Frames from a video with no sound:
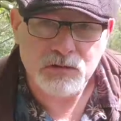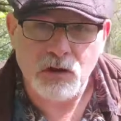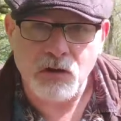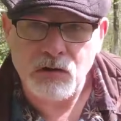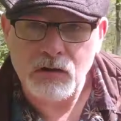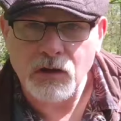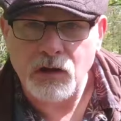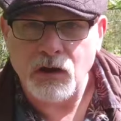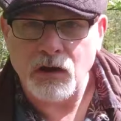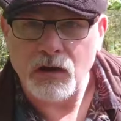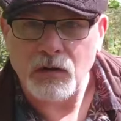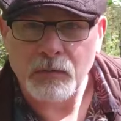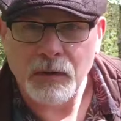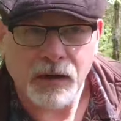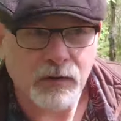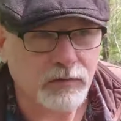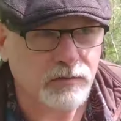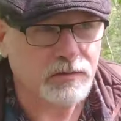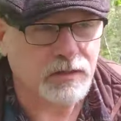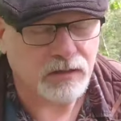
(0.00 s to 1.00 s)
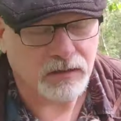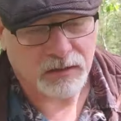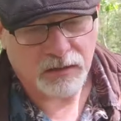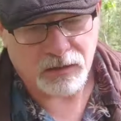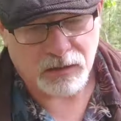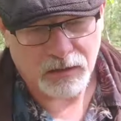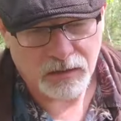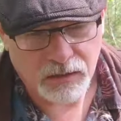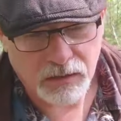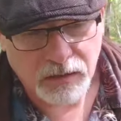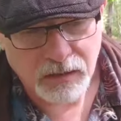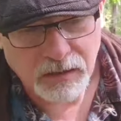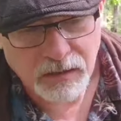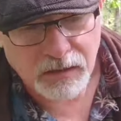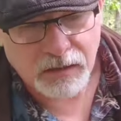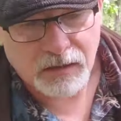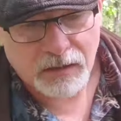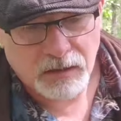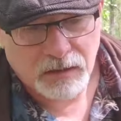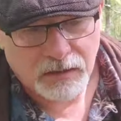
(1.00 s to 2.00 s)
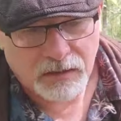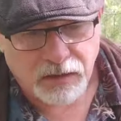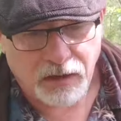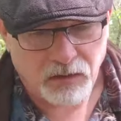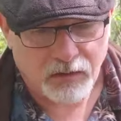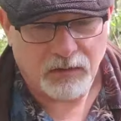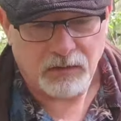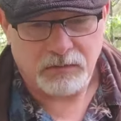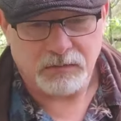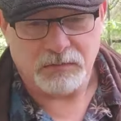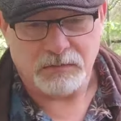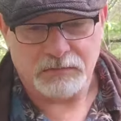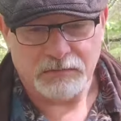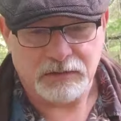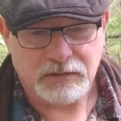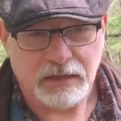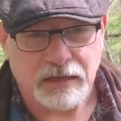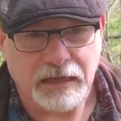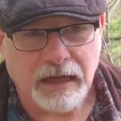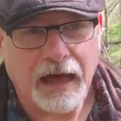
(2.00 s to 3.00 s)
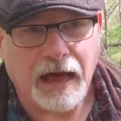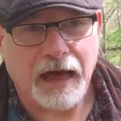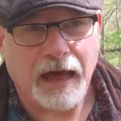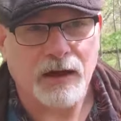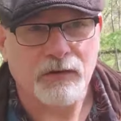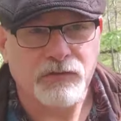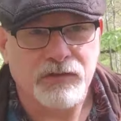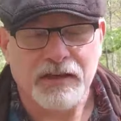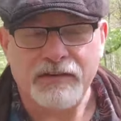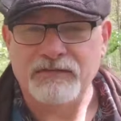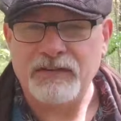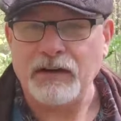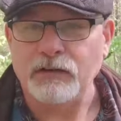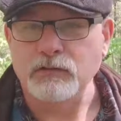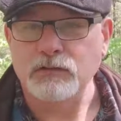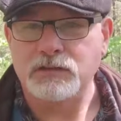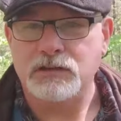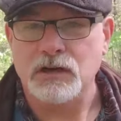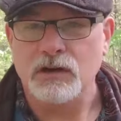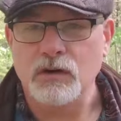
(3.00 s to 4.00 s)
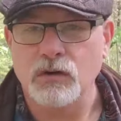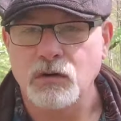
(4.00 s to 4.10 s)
talk a lot about, you know, how they felt